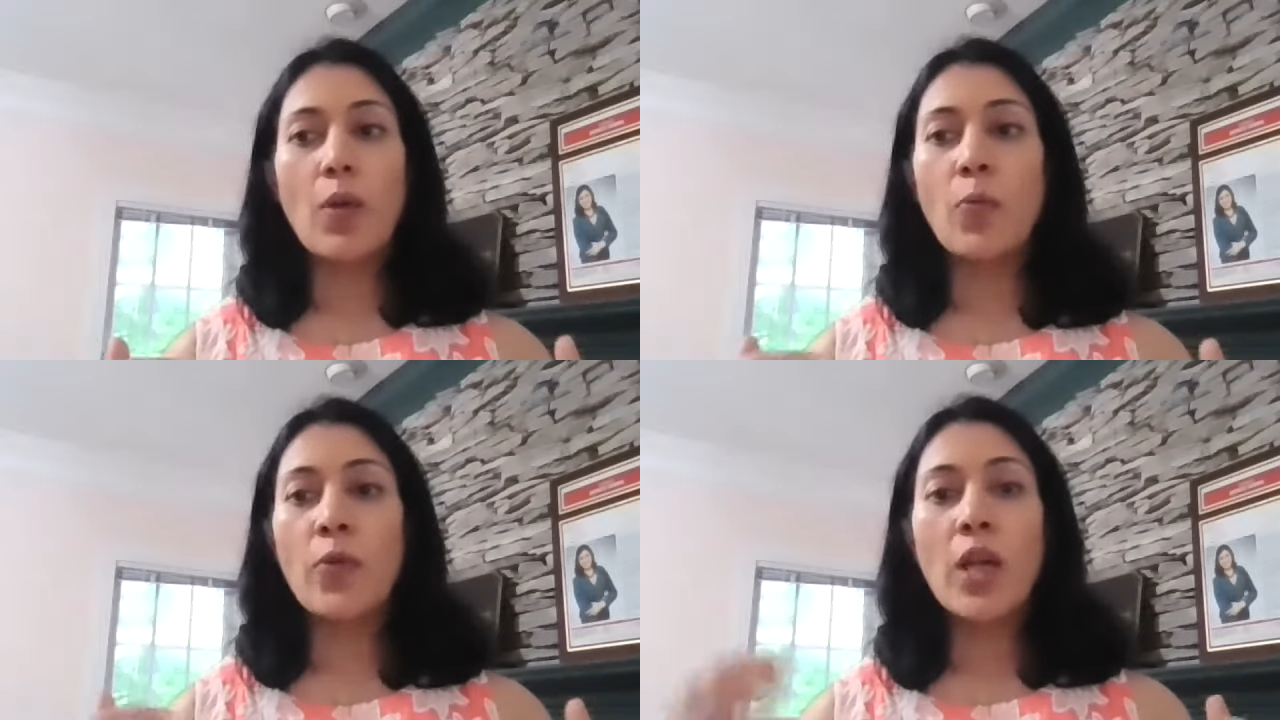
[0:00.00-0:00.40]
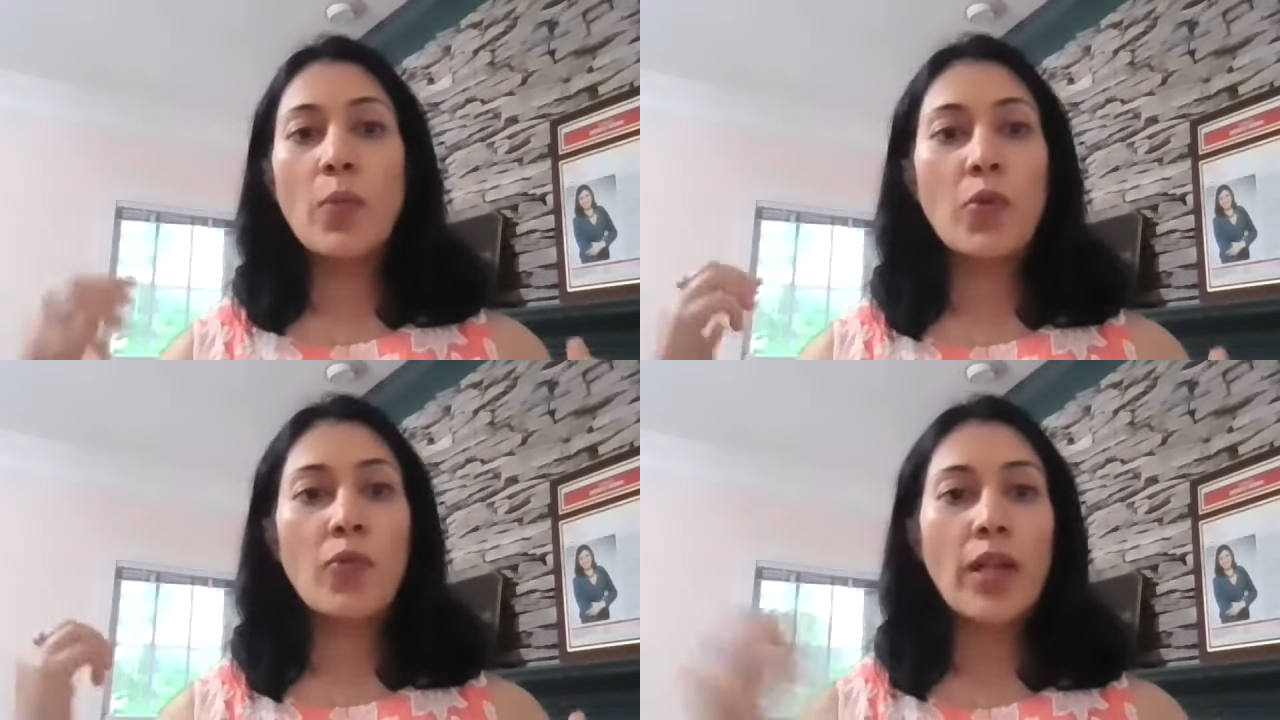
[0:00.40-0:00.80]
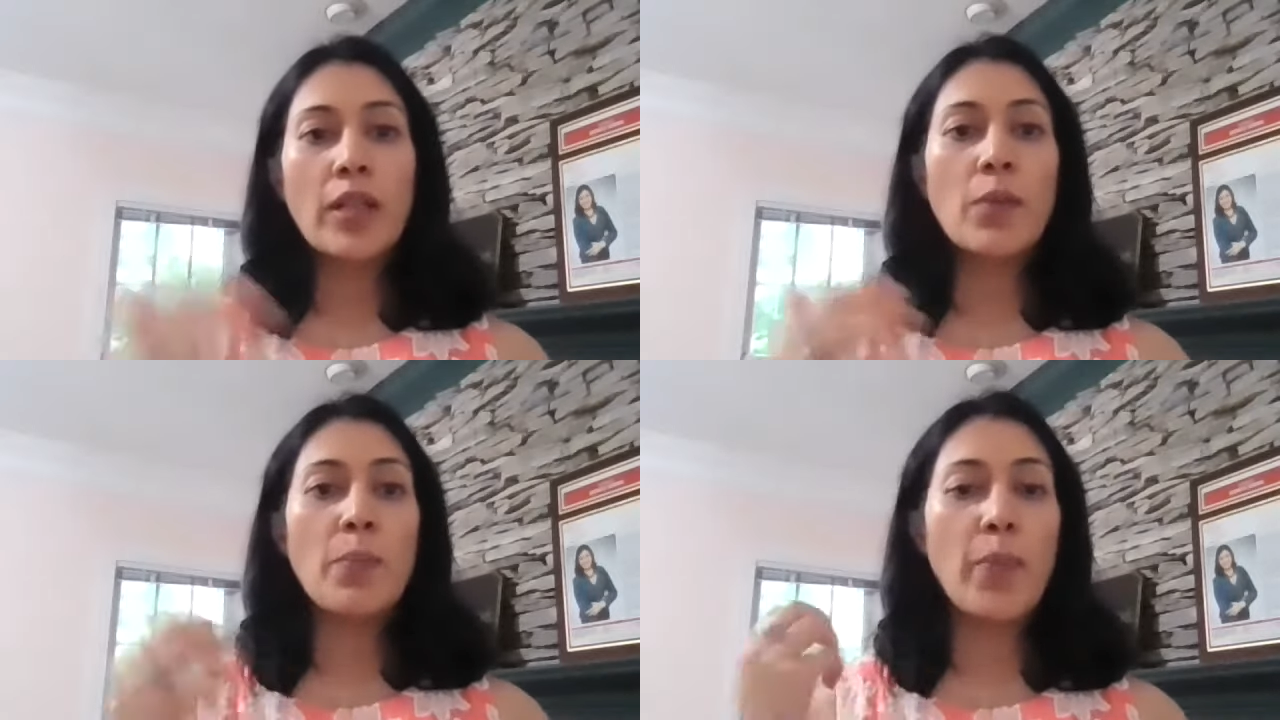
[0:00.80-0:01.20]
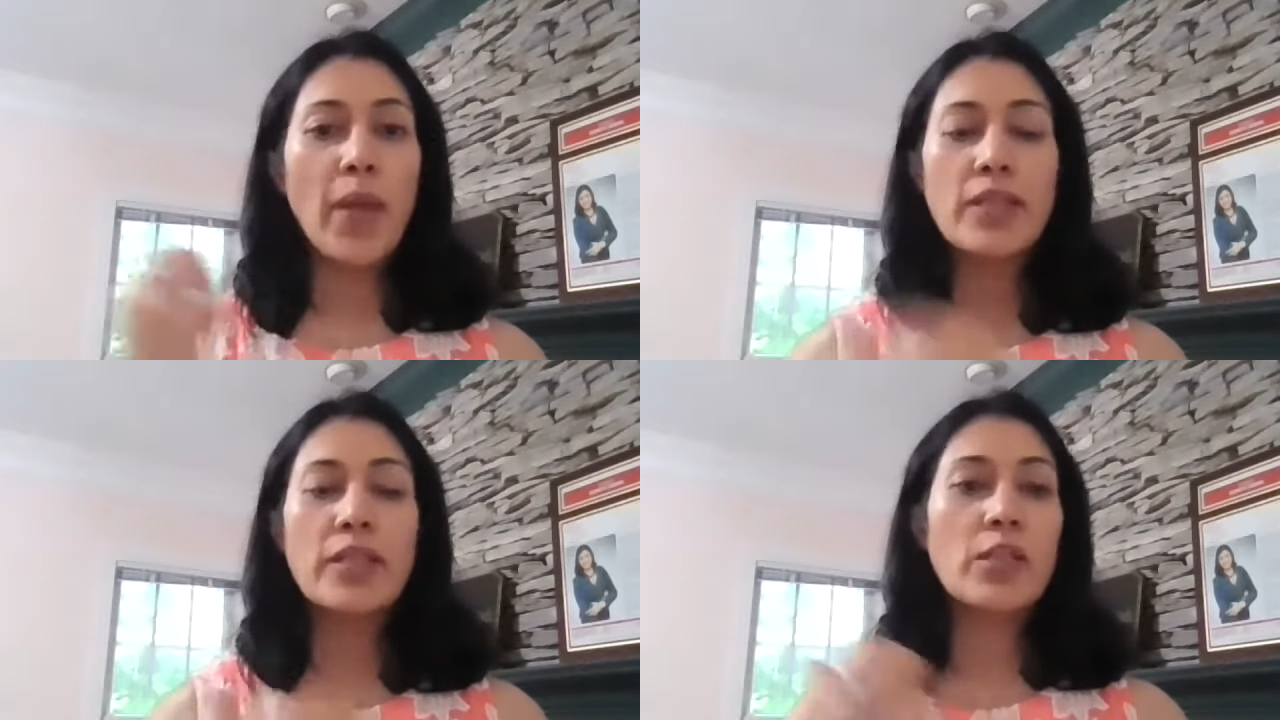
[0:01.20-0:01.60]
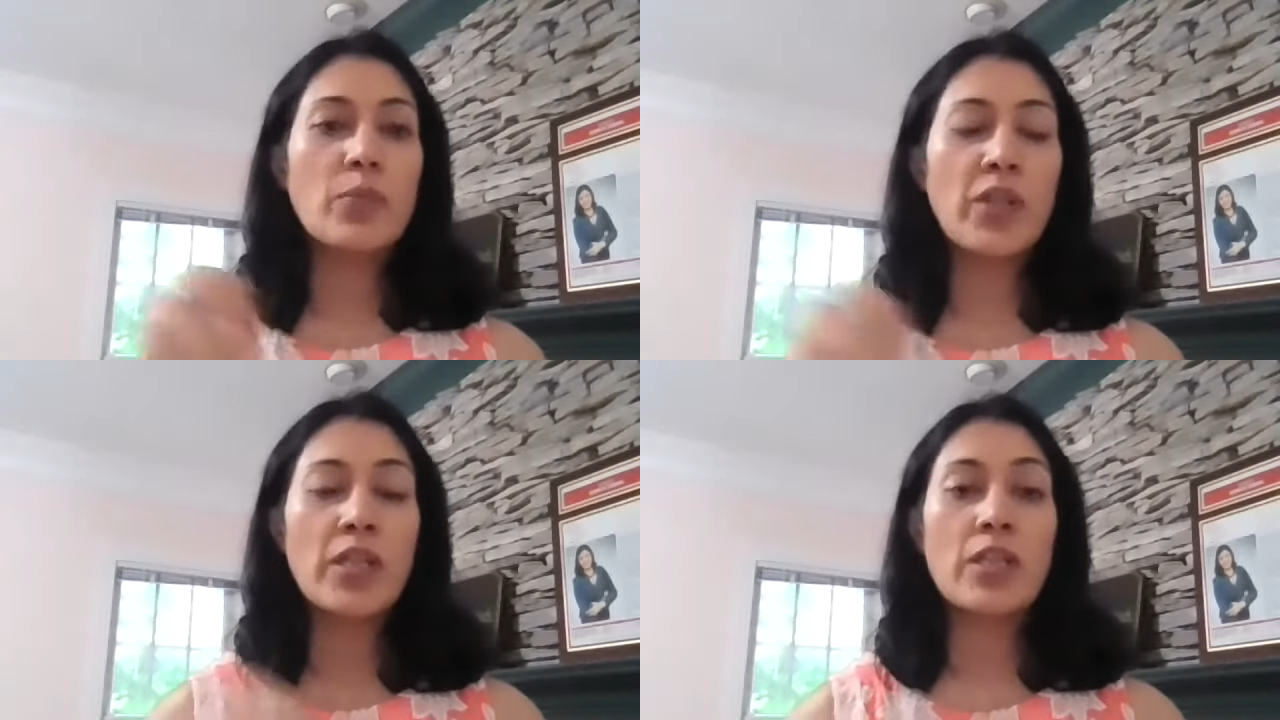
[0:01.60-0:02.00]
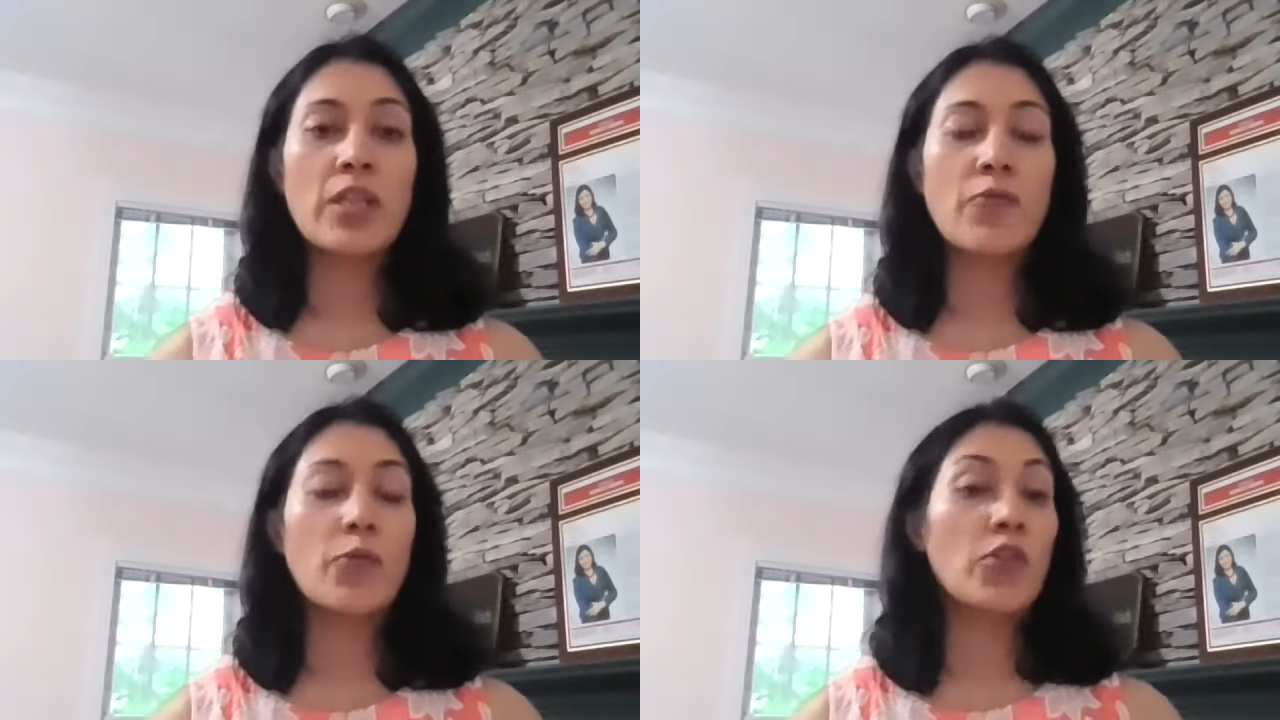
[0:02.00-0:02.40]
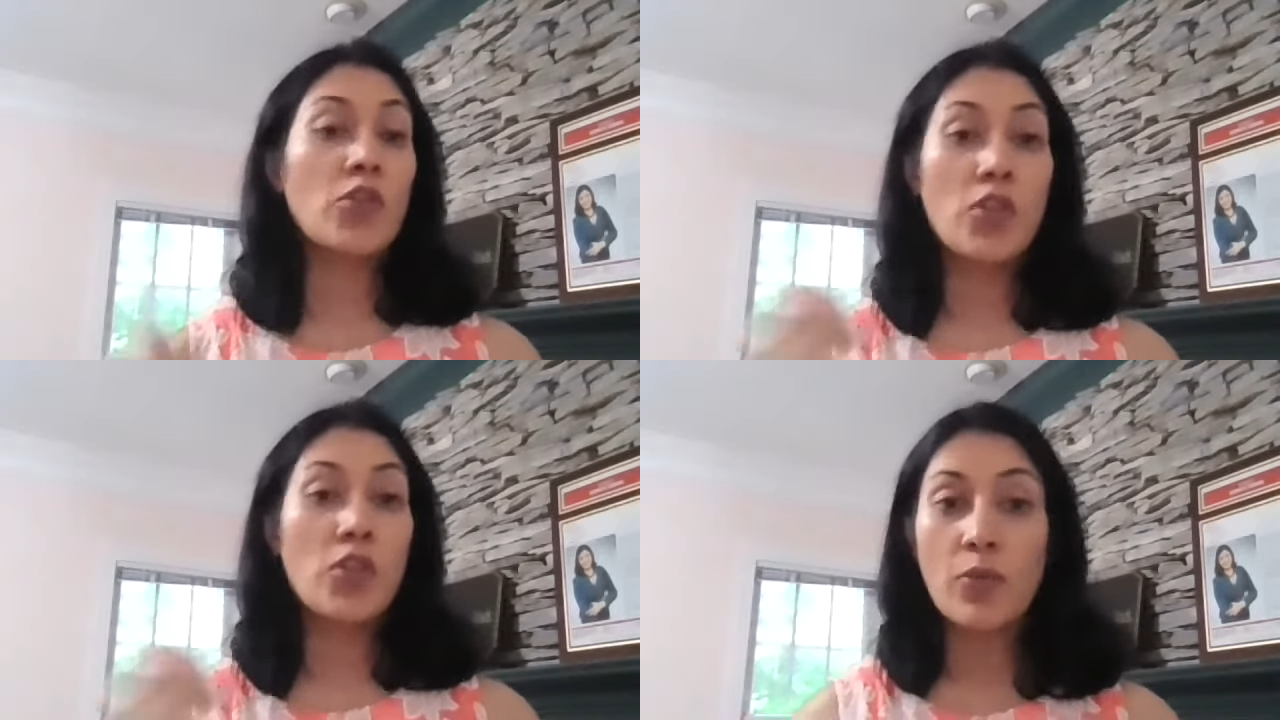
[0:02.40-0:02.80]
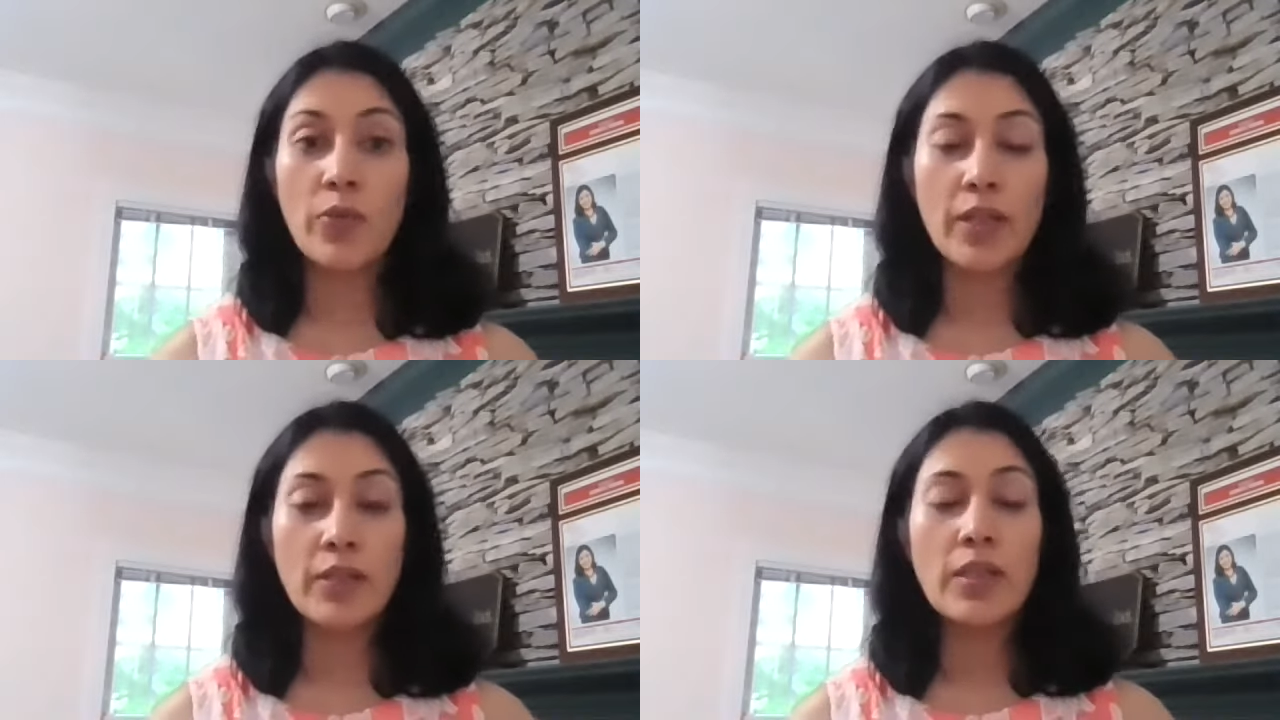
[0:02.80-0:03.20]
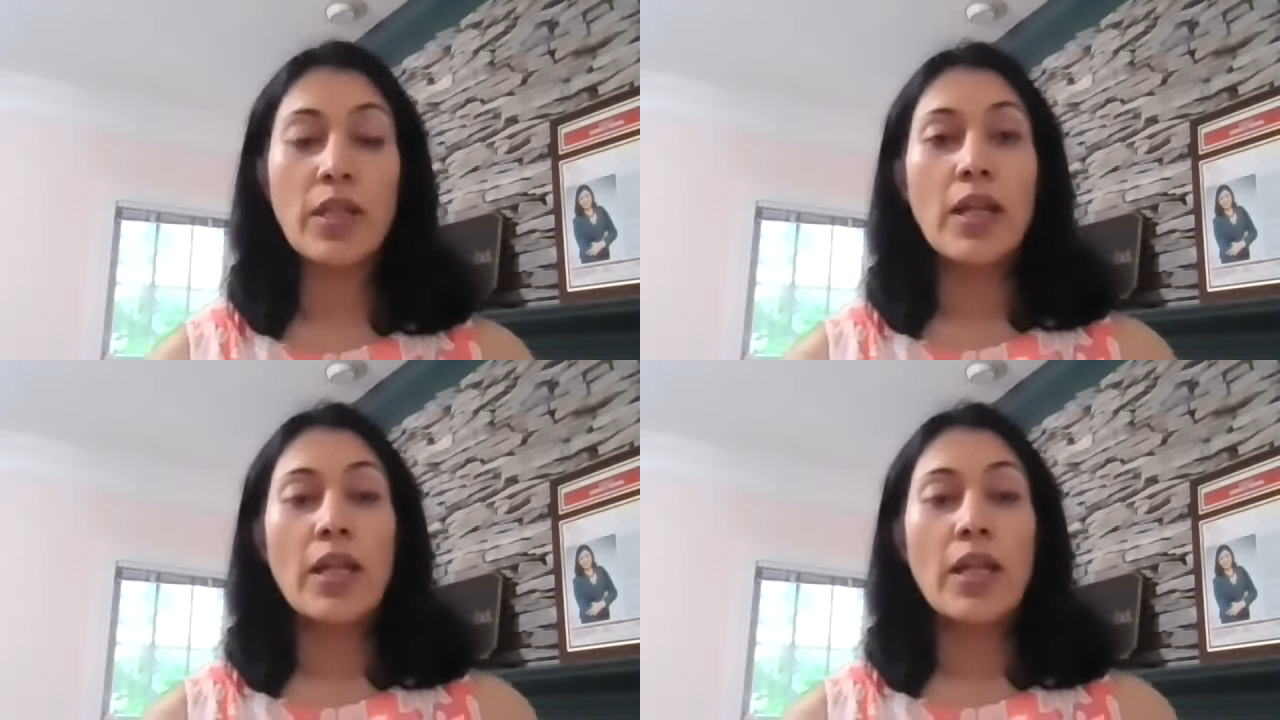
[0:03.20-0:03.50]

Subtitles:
we are providing the best experiences for the children,